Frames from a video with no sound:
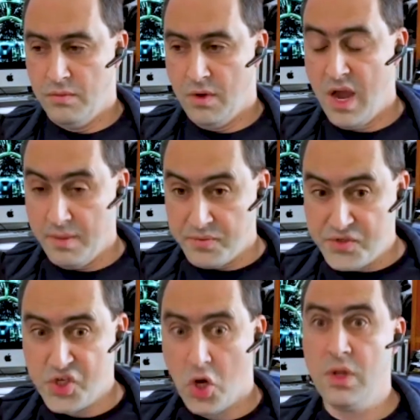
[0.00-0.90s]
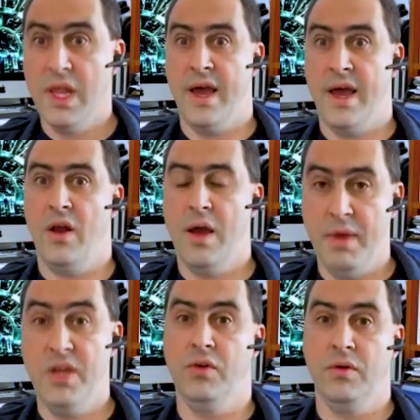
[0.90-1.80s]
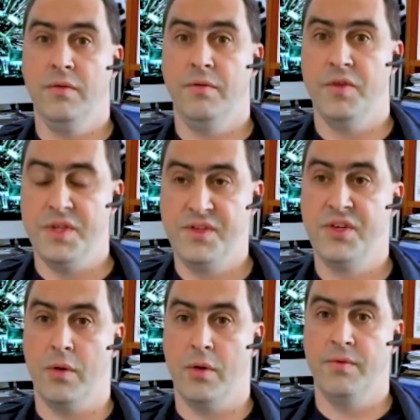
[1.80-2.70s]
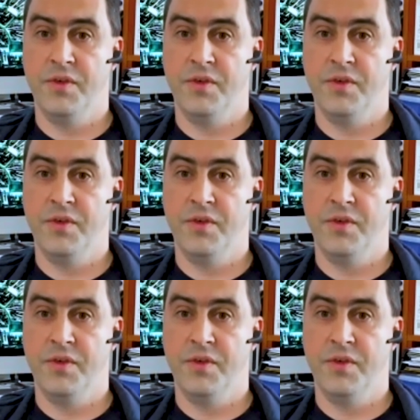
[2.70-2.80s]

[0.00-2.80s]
"I am so glad I met you for this job,